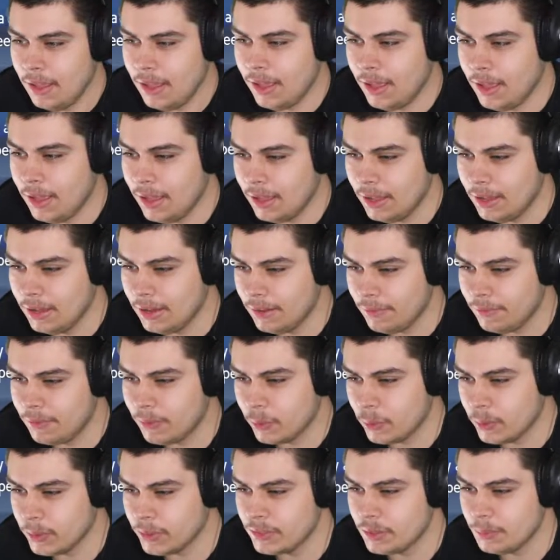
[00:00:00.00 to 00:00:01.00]
Uh, of
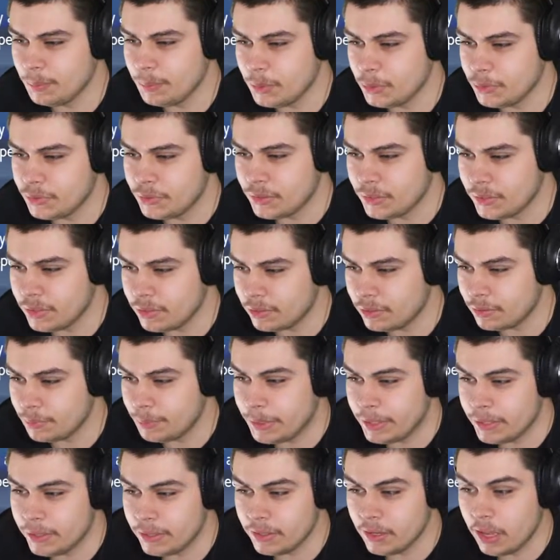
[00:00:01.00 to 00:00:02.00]
course, it boosts the
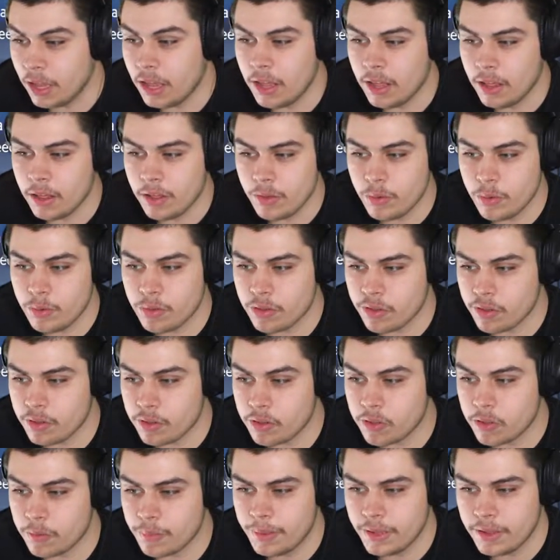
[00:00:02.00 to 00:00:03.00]
speed, uh,
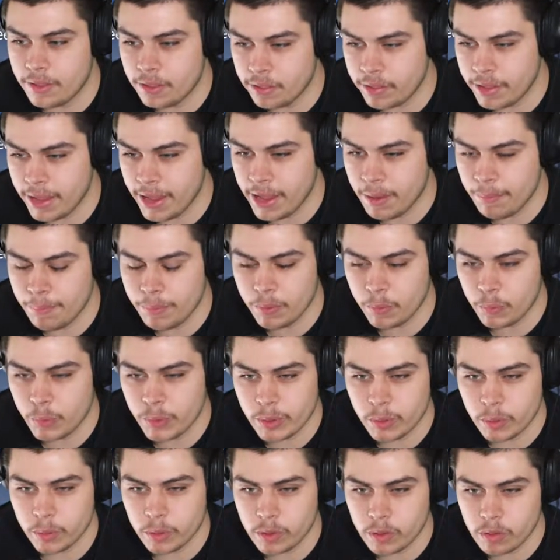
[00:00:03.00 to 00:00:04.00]
uses speed stat, but
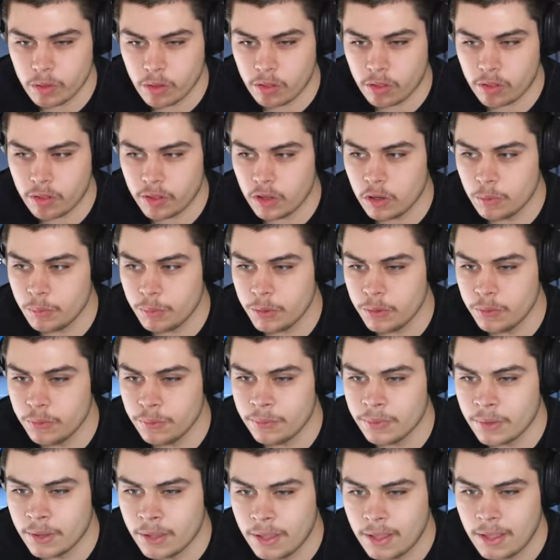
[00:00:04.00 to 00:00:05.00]
we can only use a single move.